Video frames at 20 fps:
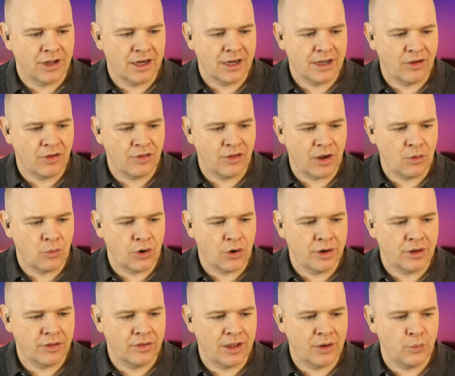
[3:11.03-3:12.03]
If I click on that
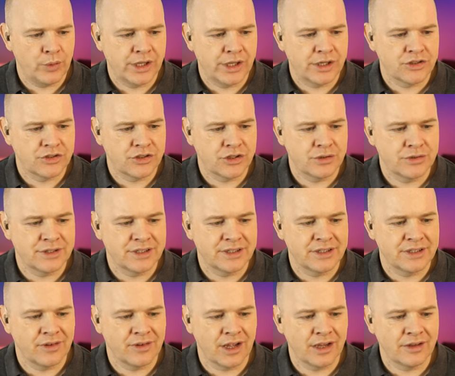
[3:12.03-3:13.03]
one, then we can choose
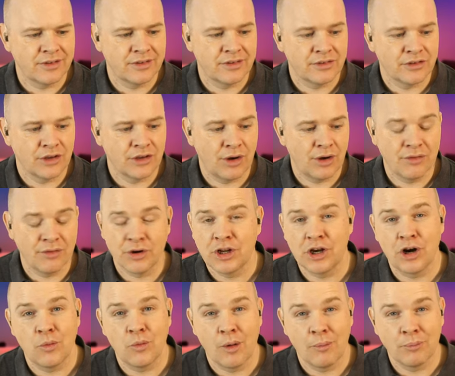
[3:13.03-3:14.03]
the device. So I've
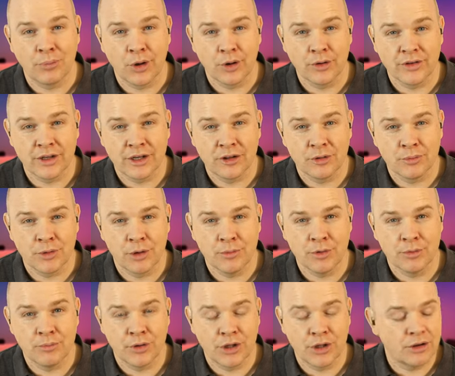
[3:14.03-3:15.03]
only got one plugged in at the
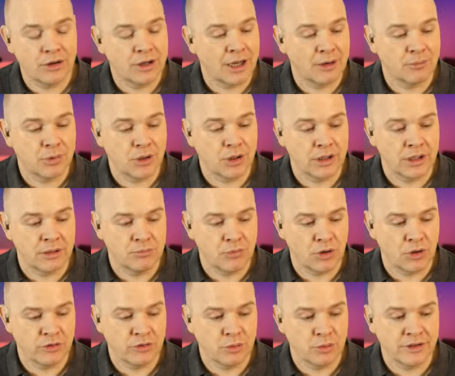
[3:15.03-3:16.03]
moment, but you can plug in
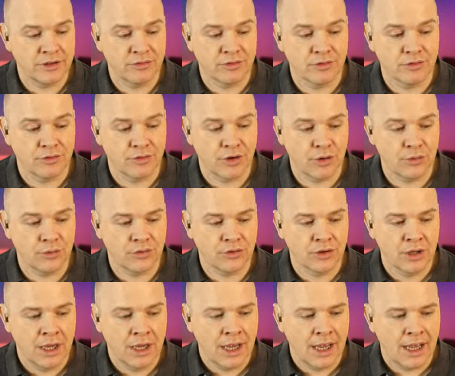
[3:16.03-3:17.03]
multiple different
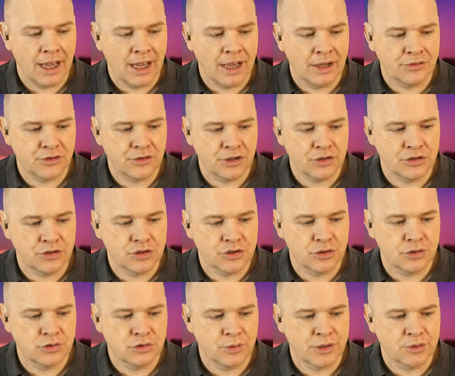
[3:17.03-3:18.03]
phones. Uh, so you can
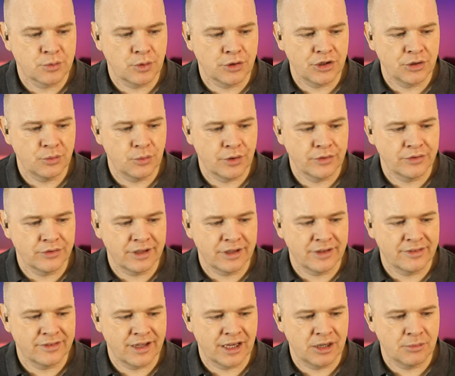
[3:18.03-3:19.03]
choose which one you want.
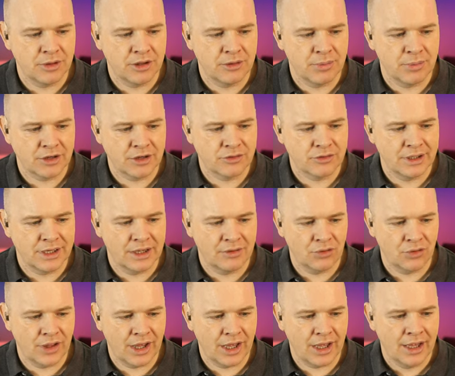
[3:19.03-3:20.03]
It's telling me the battery
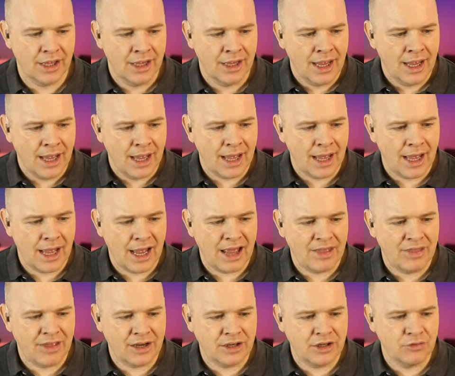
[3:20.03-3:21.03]
level there.
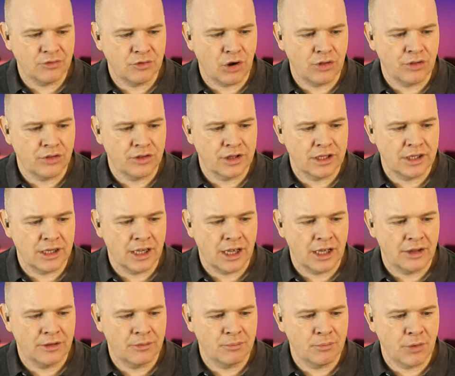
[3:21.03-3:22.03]
Uh, then you've got the,
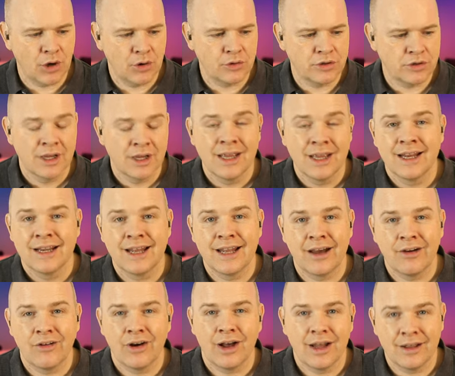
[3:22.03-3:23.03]
uh, the mode.
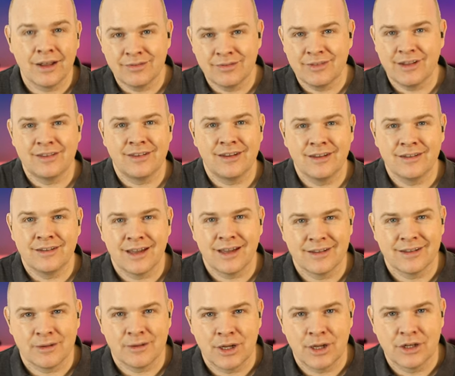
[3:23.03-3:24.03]
Now, this is,
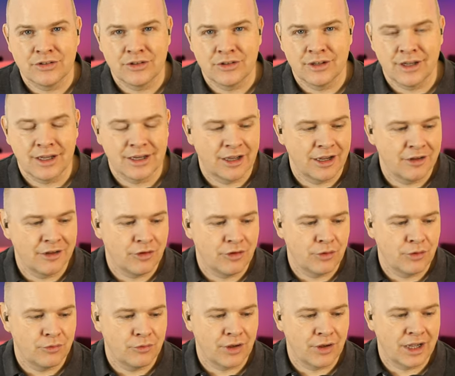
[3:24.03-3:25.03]
as I mentioned, an
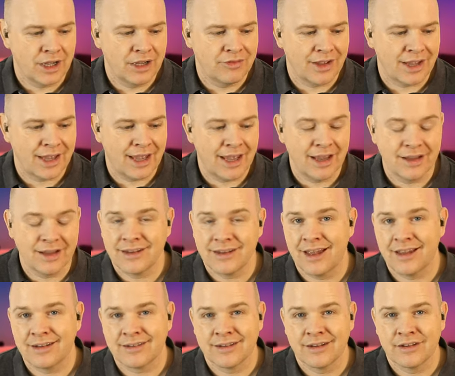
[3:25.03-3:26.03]
iPhone 5
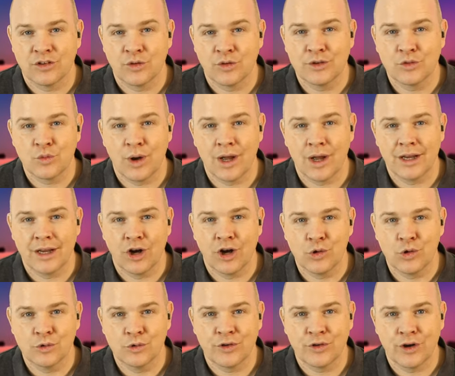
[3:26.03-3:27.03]
XS, so it's quite an
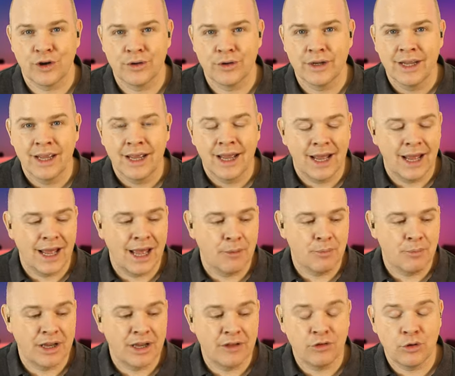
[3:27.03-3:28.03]
old phone.
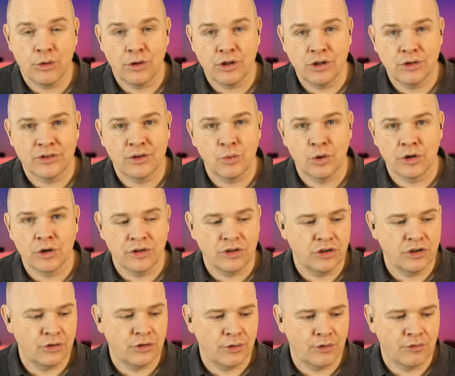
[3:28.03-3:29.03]
Uh, but if you were using one of
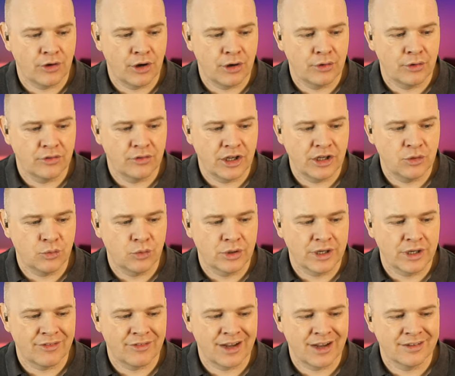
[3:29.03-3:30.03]
the newer phones, then you
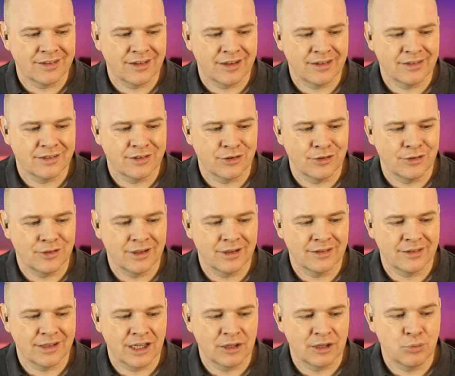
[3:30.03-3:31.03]
would have access to
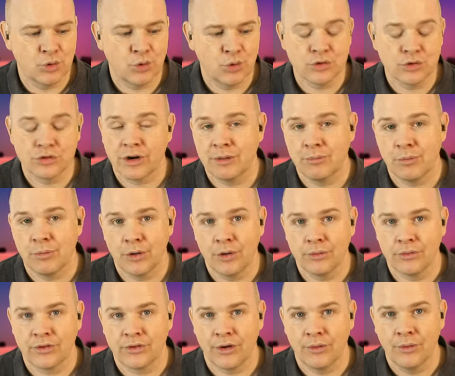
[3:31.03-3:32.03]
things like portrait
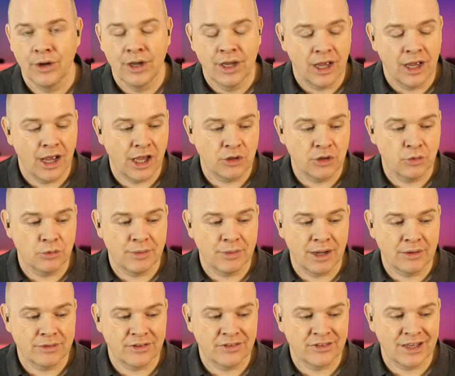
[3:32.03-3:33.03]
mode. So uh, you would
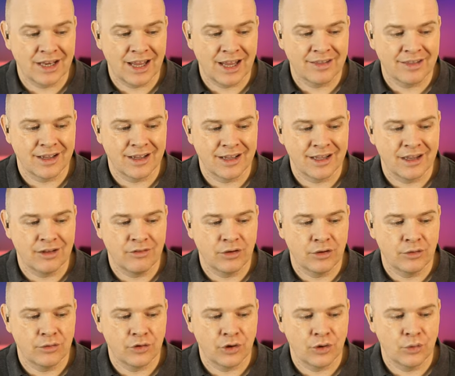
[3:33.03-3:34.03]
be able to select that
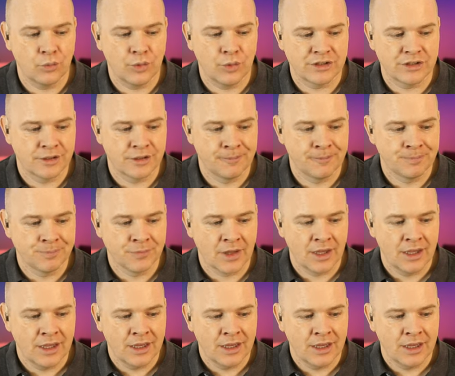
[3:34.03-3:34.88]
if you so wished.